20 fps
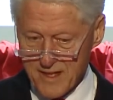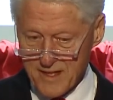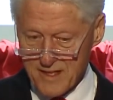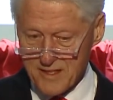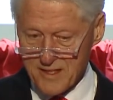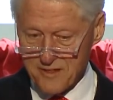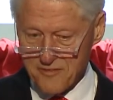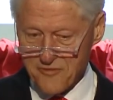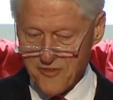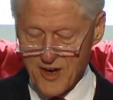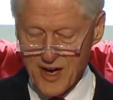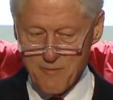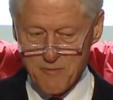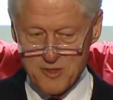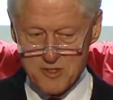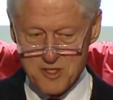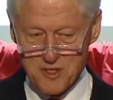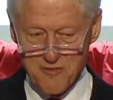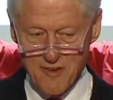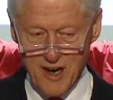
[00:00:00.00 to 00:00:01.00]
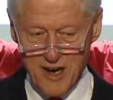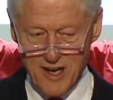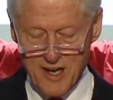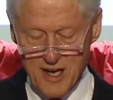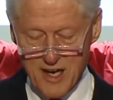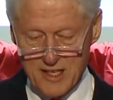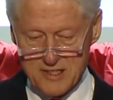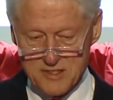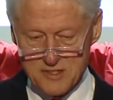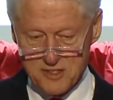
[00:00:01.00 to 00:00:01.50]
The framers of our
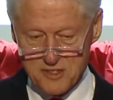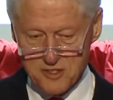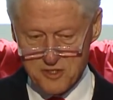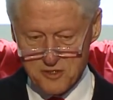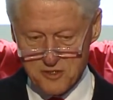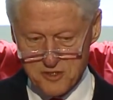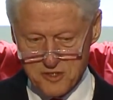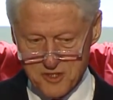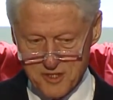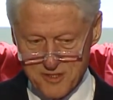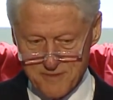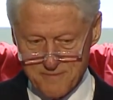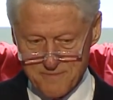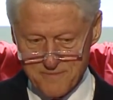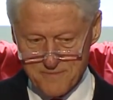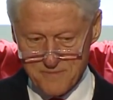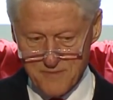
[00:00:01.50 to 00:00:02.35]
Constitution